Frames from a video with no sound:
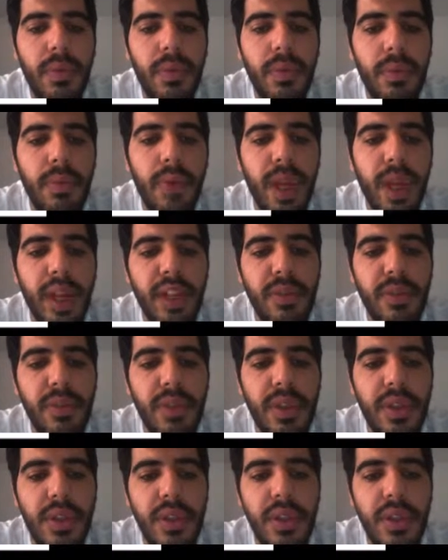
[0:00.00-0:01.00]
management
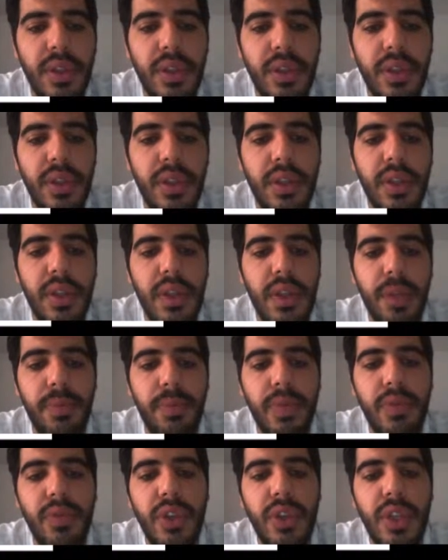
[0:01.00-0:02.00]

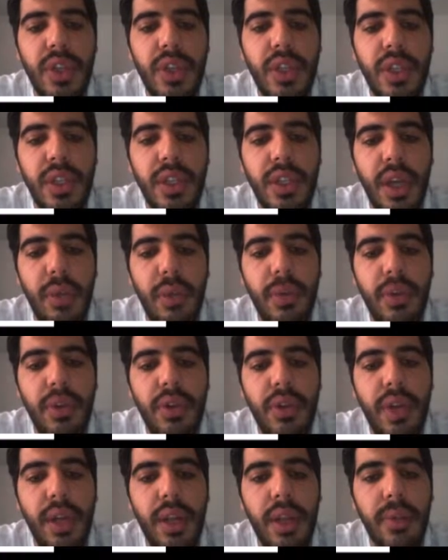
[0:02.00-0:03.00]
subdivision is among
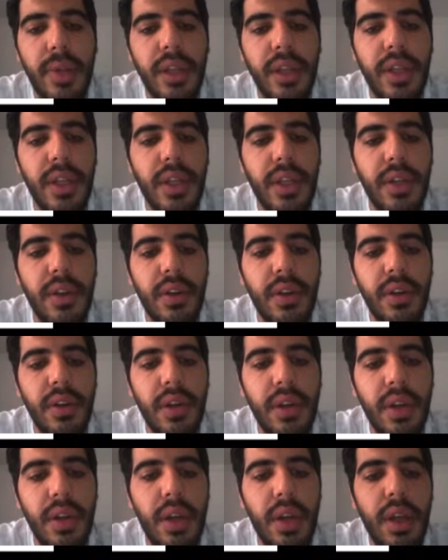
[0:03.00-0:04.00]
the elements that are
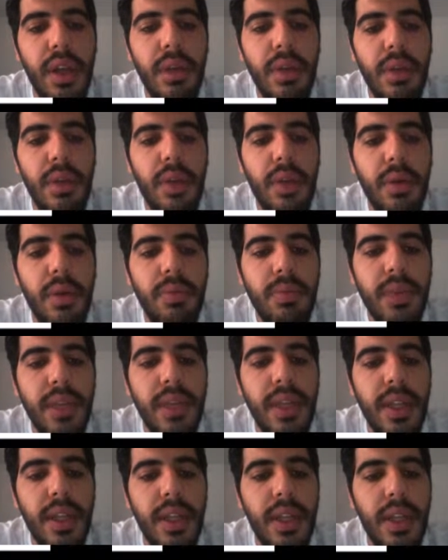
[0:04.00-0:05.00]

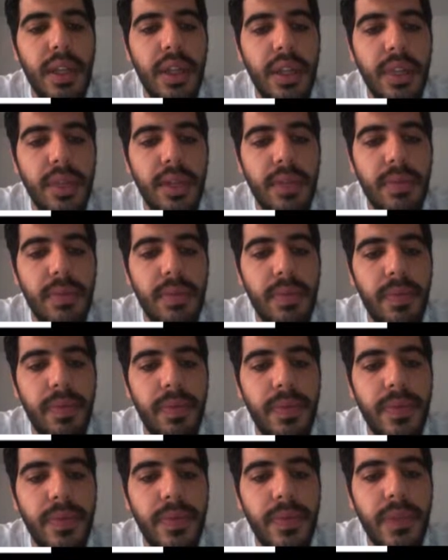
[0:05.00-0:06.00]
miscellaneous.
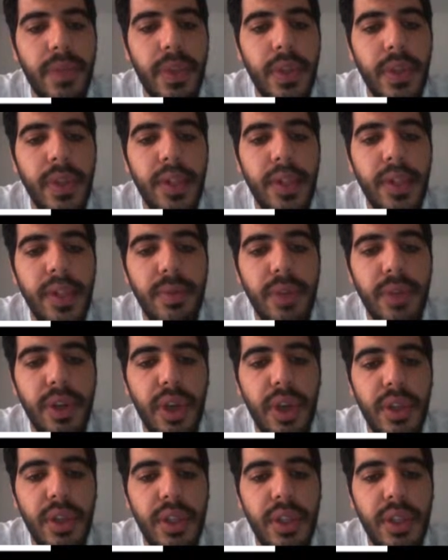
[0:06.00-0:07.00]
This is
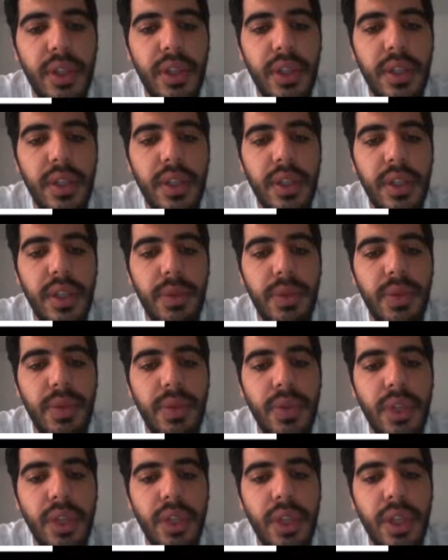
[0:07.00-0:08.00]
because in the
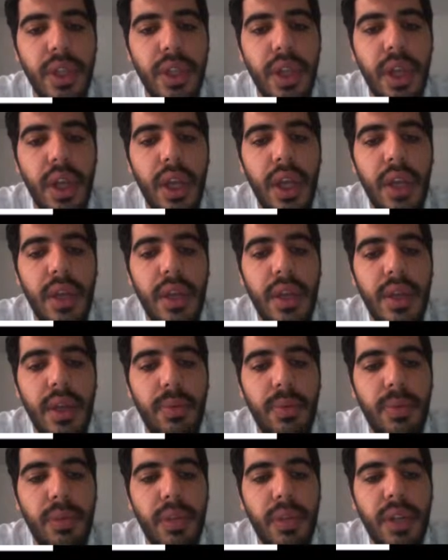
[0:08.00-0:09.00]
subdivision some
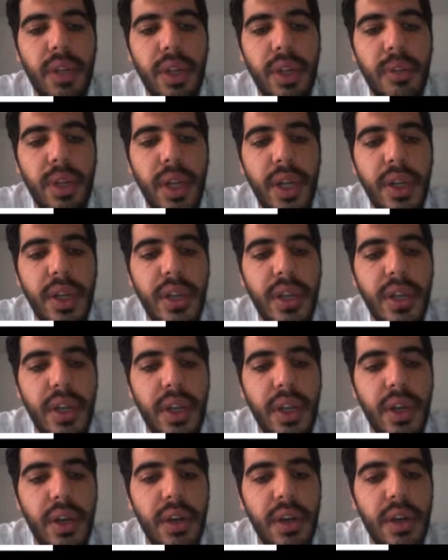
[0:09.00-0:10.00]
project managers
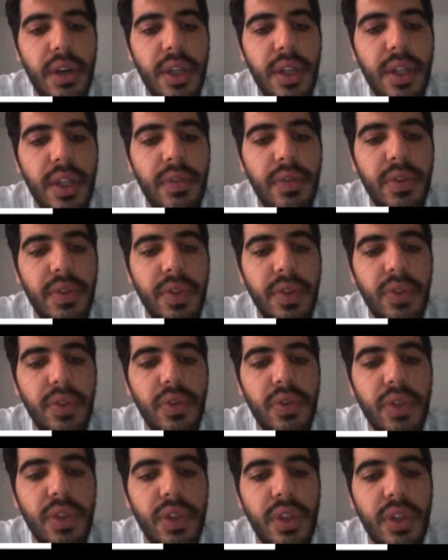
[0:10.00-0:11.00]
are not even
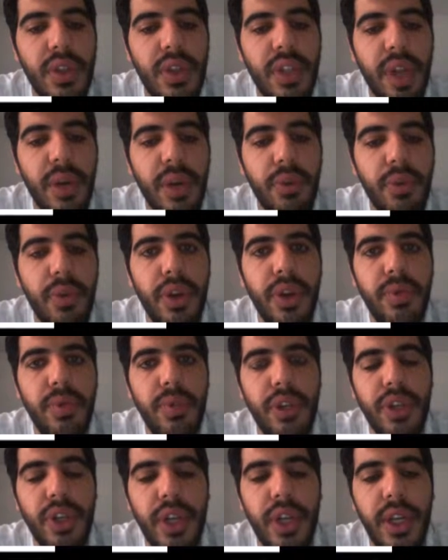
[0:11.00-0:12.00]
using the SharePoint
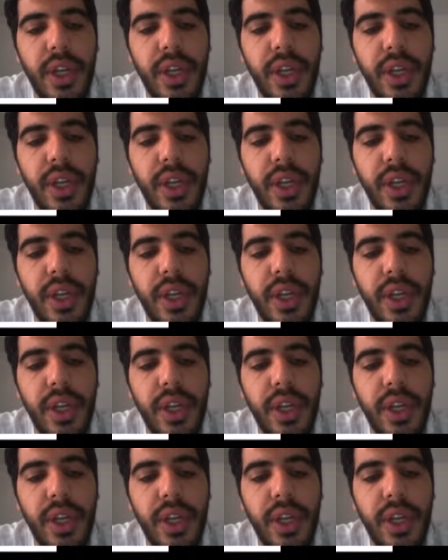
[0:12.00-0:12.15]
project.